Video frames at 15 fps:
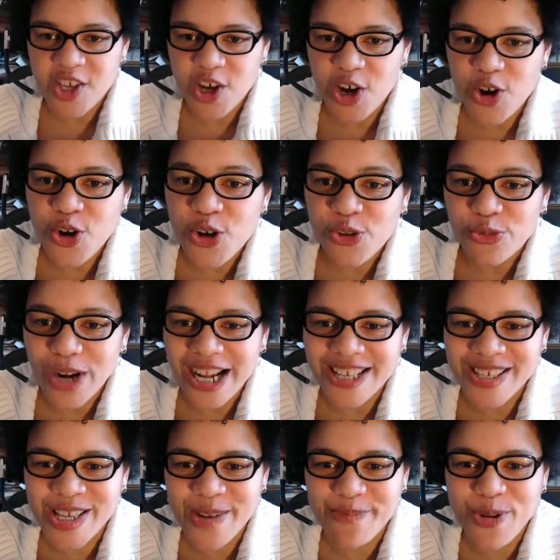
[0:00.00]
So
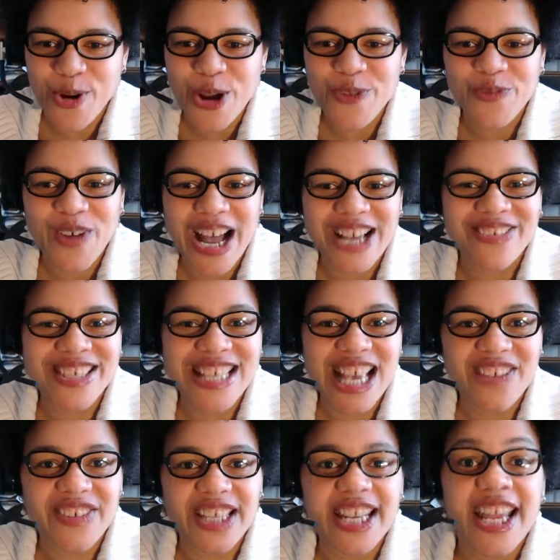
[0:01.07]
rounds to
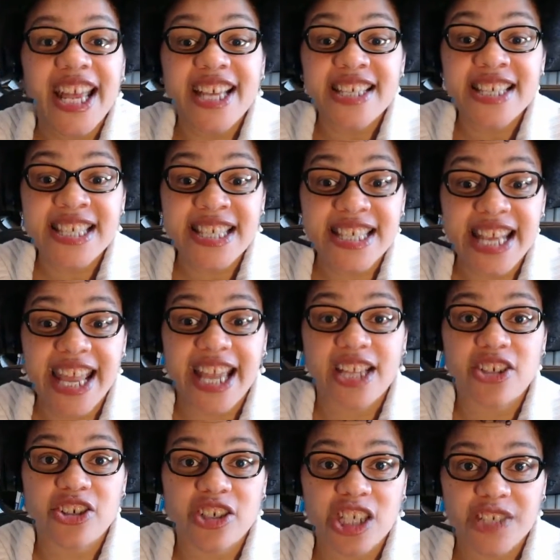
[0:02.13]
0.57
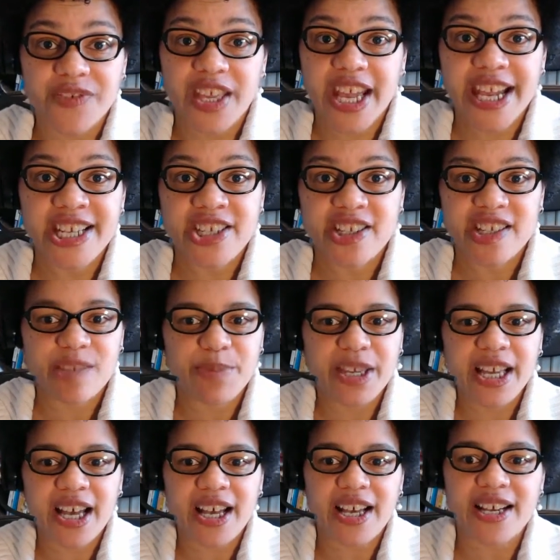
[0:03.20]
standard deviations.
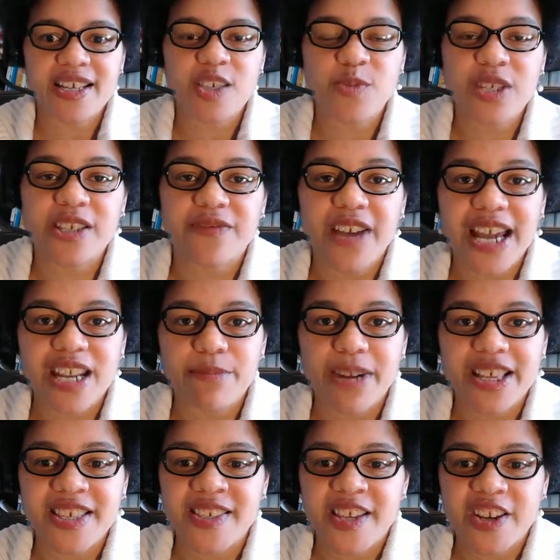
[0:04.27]
Because we divided
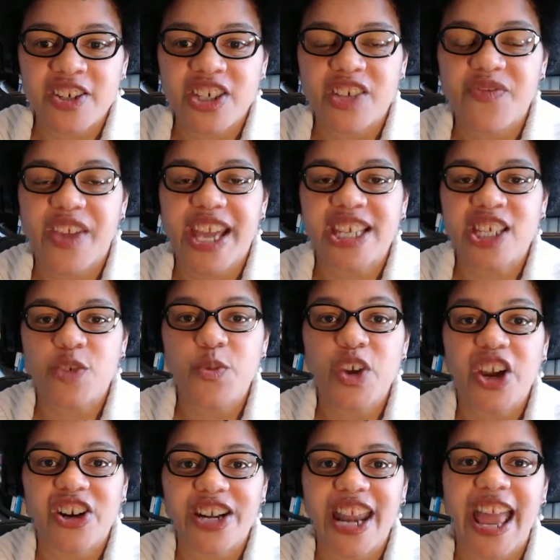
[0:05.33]
by the standard deviation,
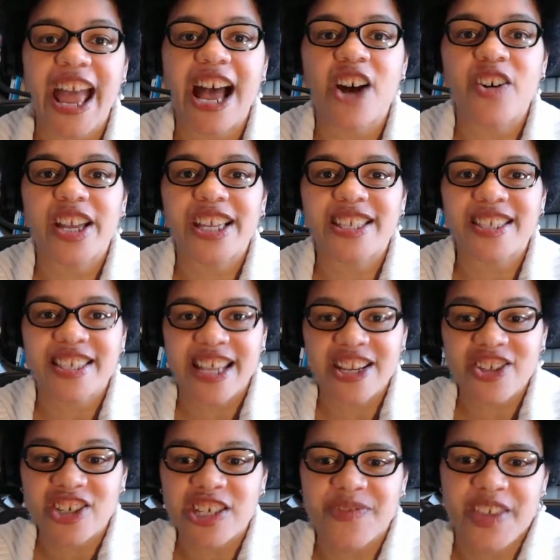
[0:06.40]
we are now in
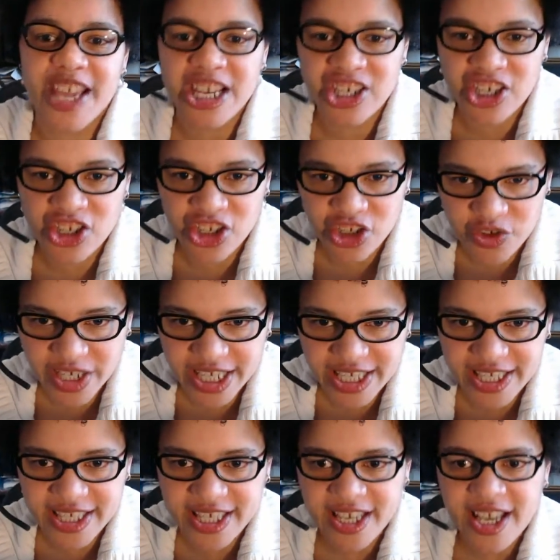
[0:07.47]
standard deviation
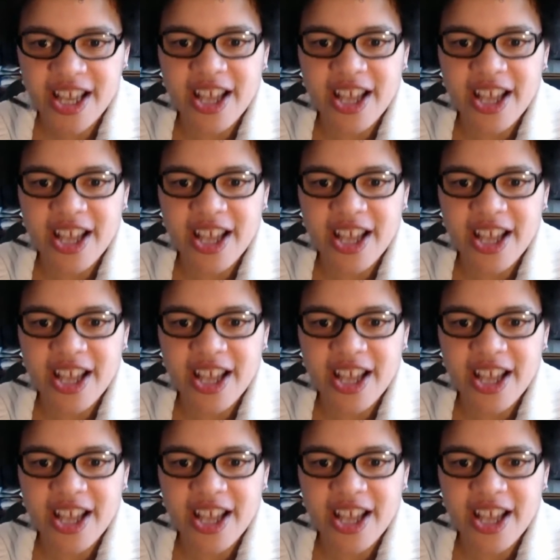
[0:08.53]
units.